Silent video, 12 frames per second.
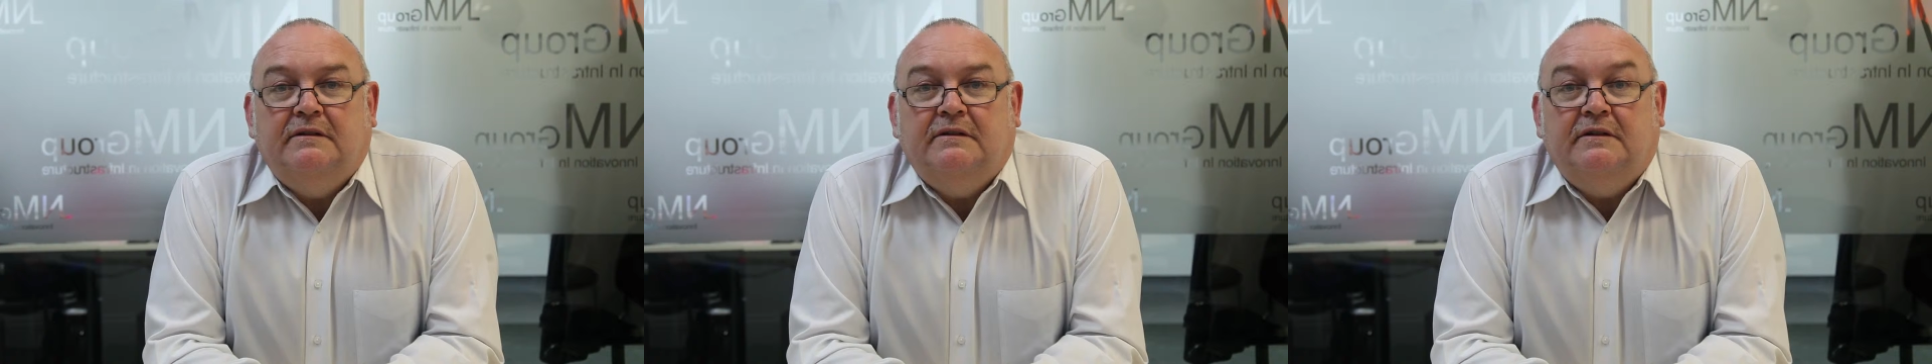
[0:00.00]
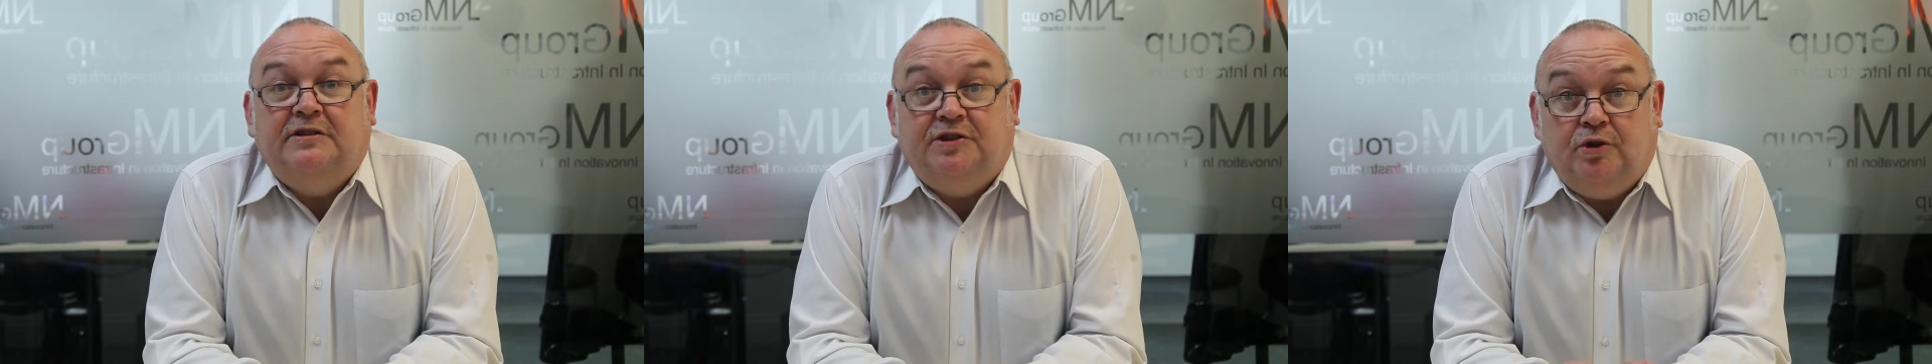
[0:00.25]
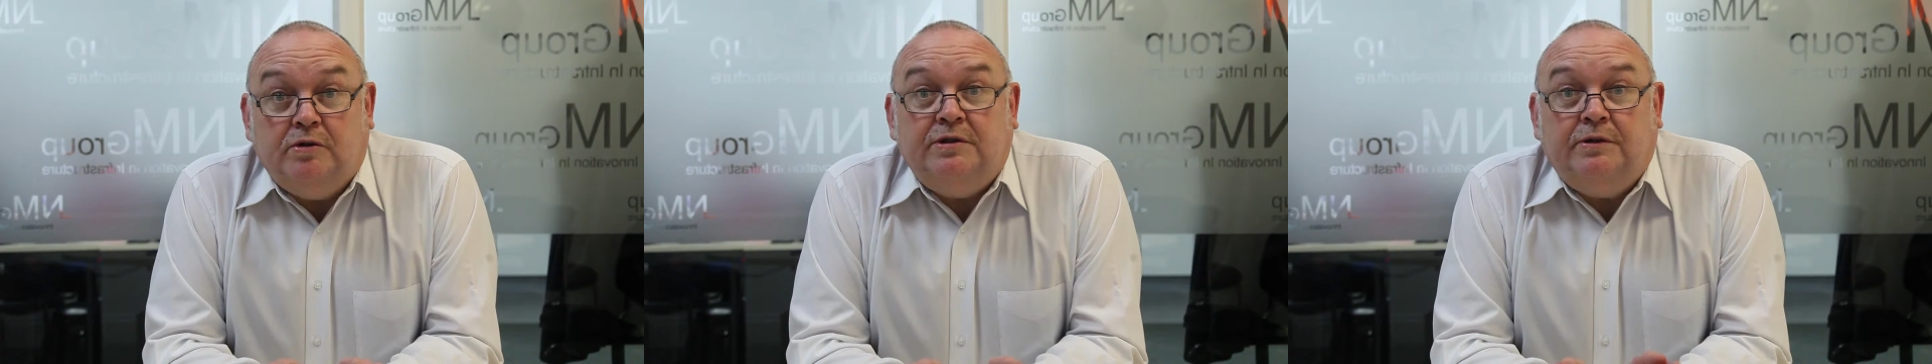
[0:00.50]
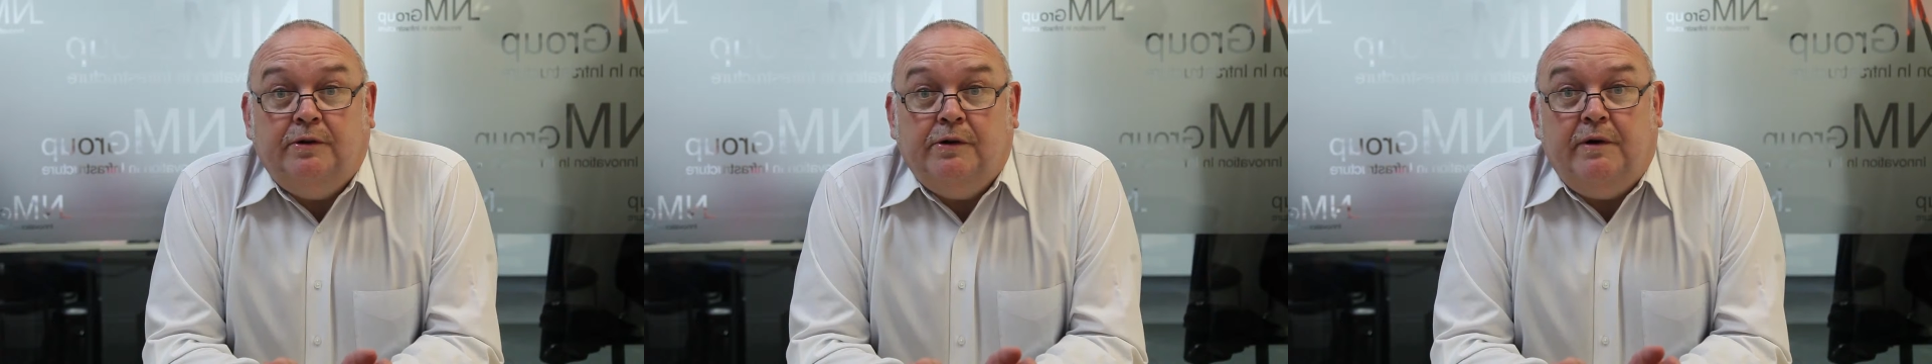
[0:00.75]
The
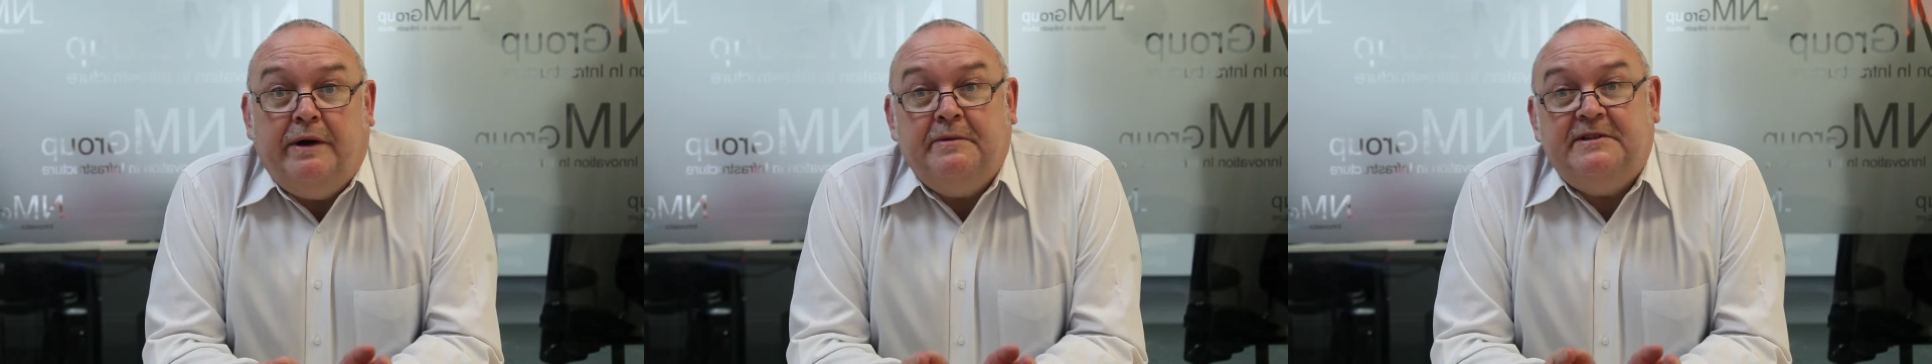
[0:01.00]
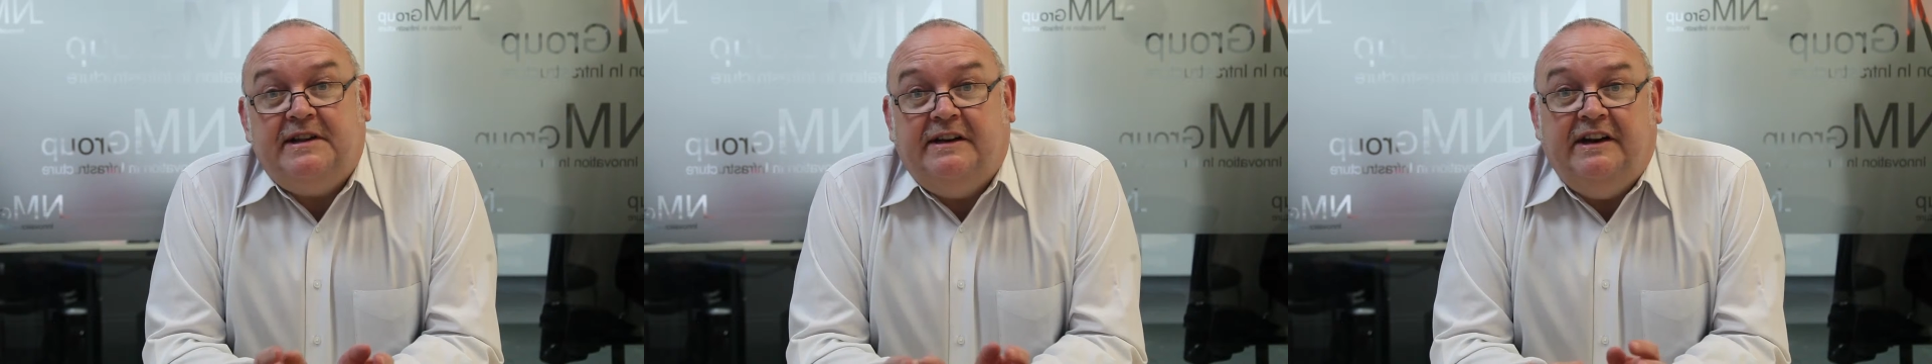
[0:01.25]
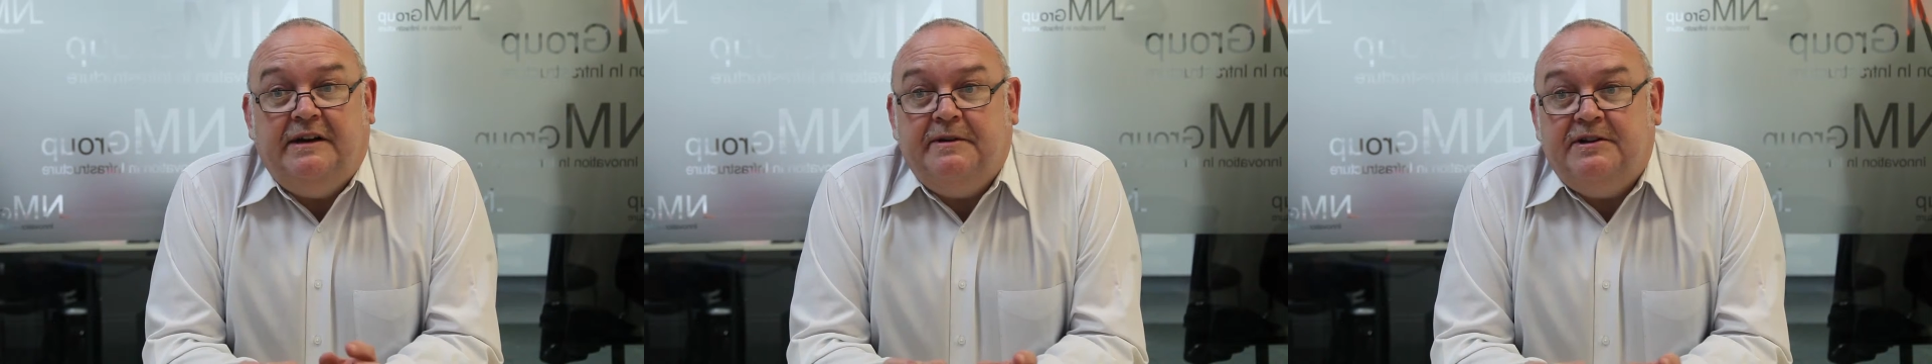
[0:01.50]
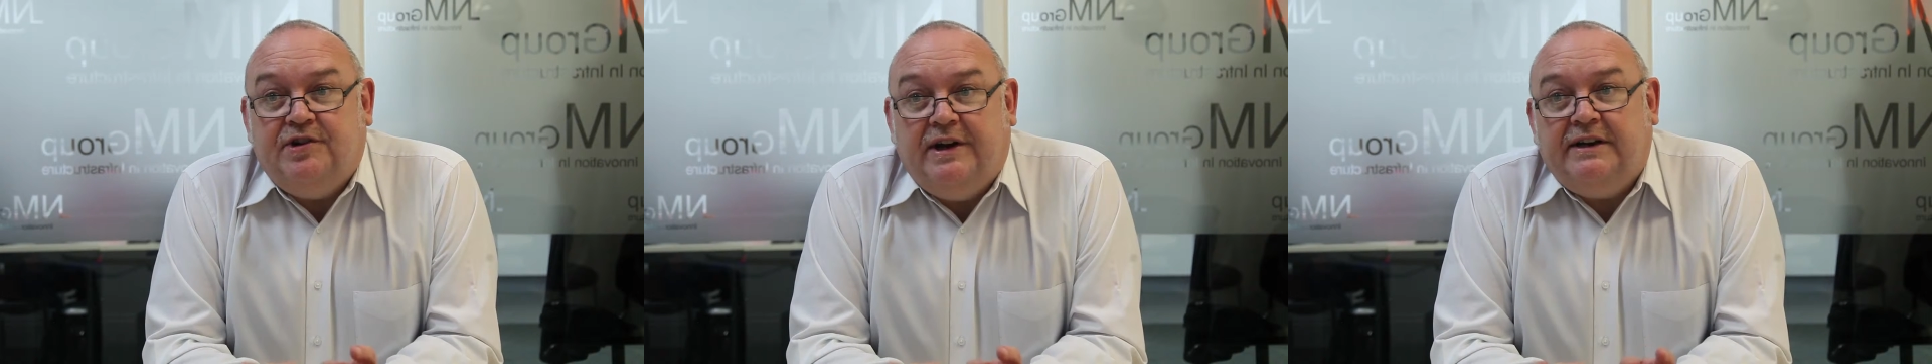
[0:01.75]
structural requirements then need to be
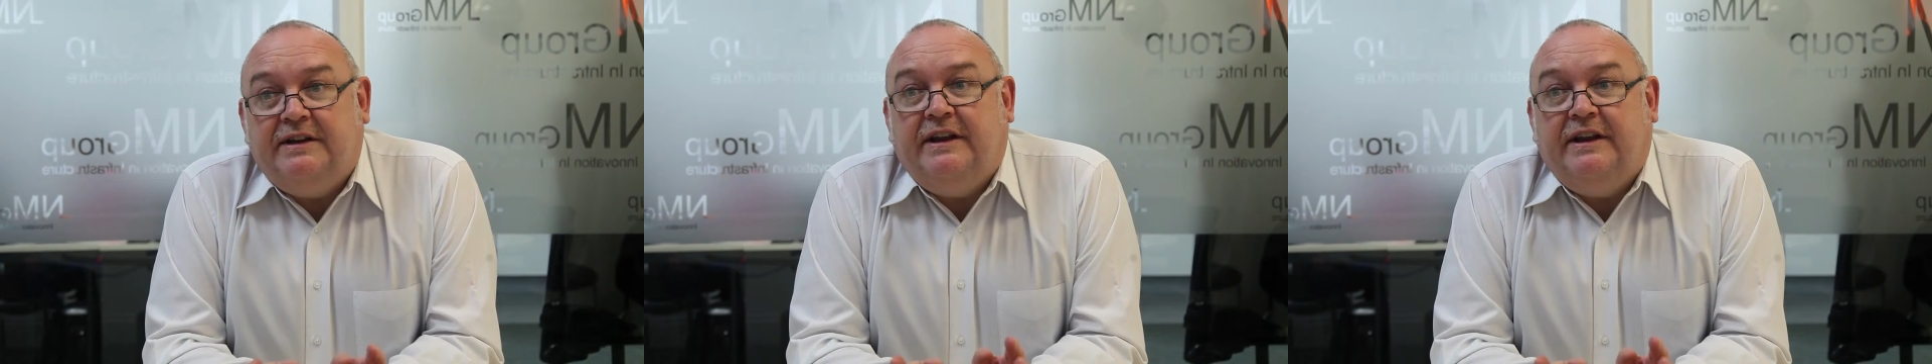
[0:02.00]
checked,